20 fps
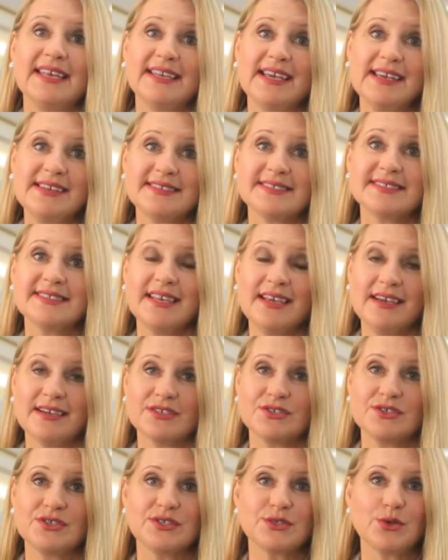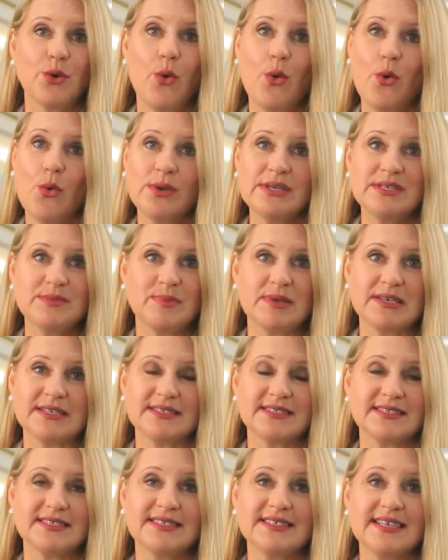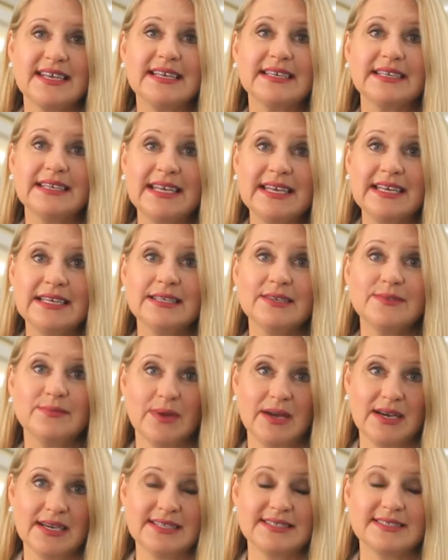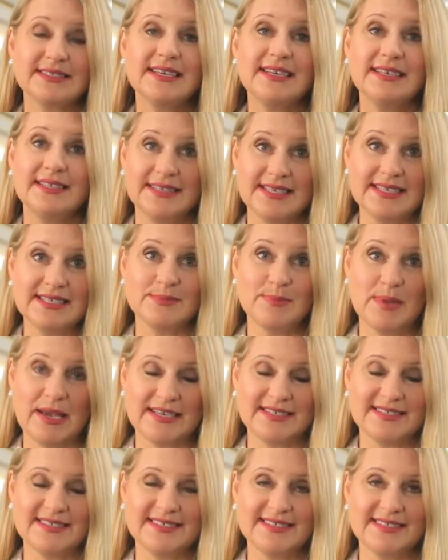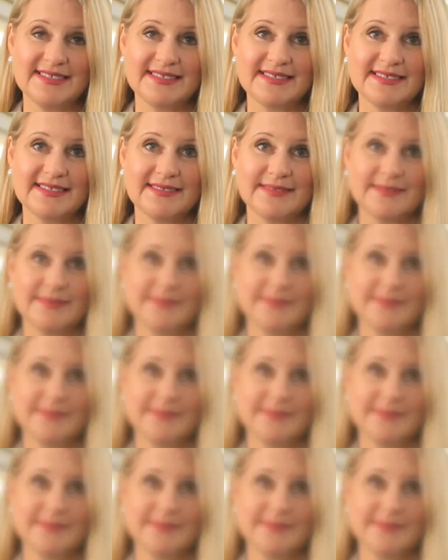and as such, it's always best to seek legal advice in these matters.